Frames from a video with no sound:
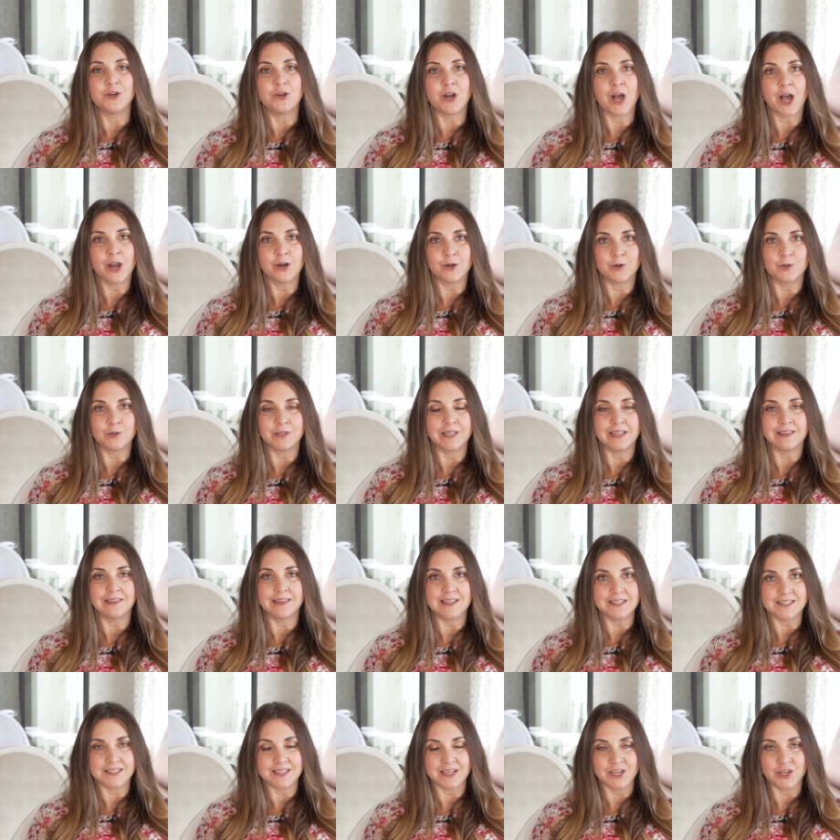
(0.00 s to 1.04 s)
not only
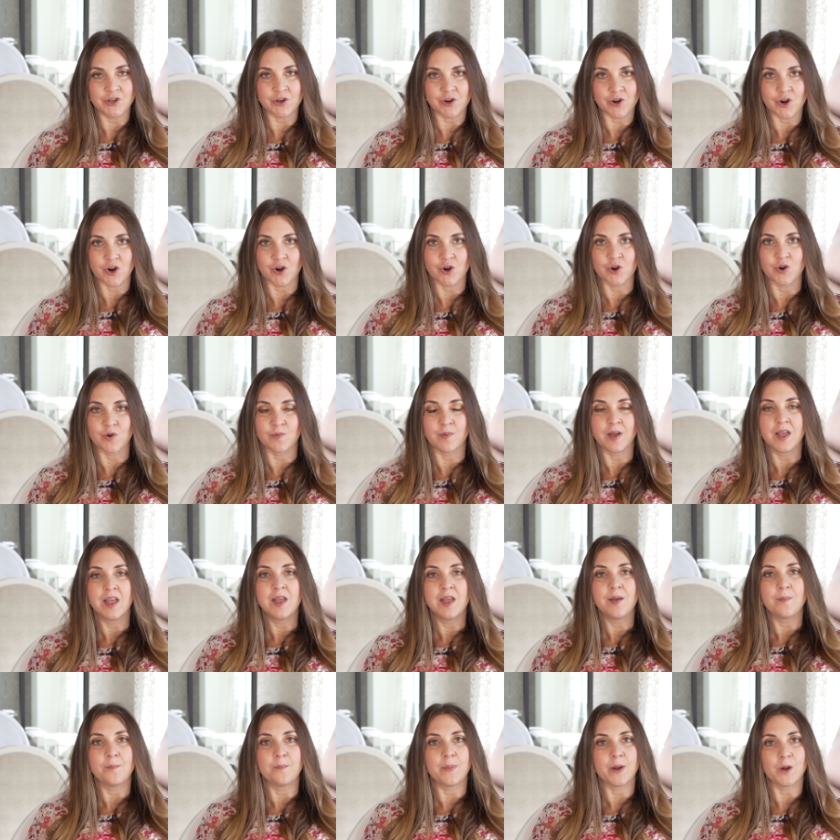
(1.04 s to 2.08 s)
listing your home,
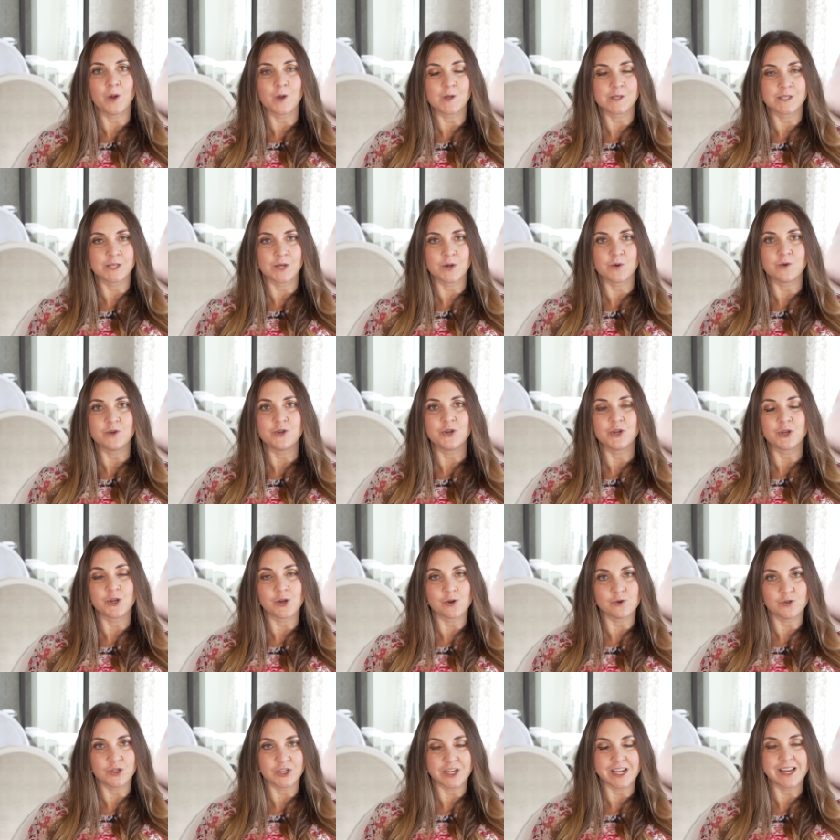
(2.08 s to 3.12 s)
but also
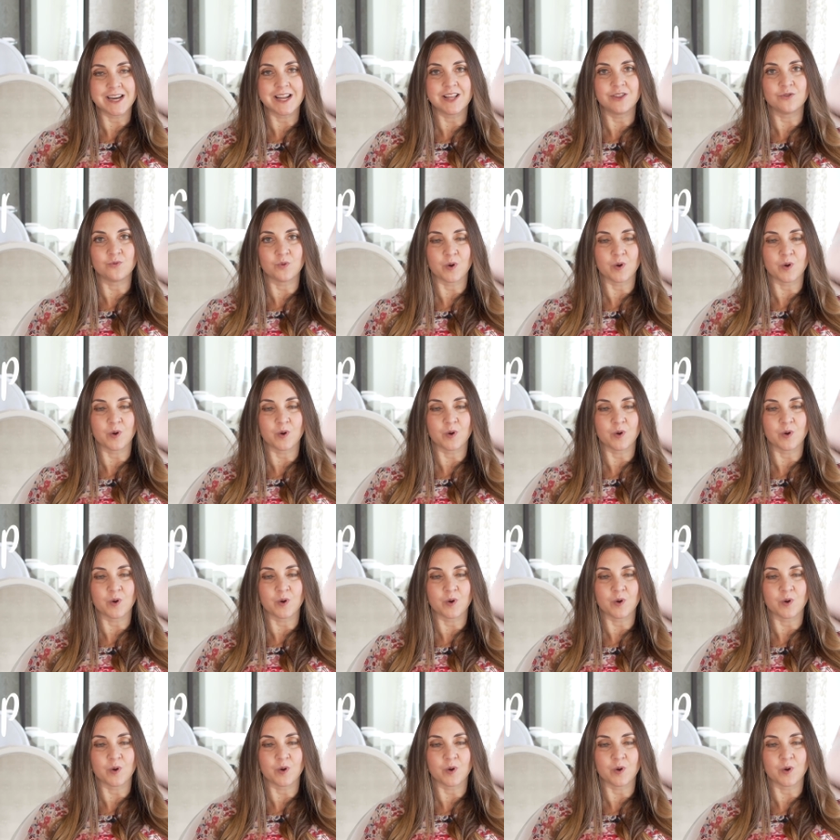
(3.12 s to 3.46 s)
negotiating the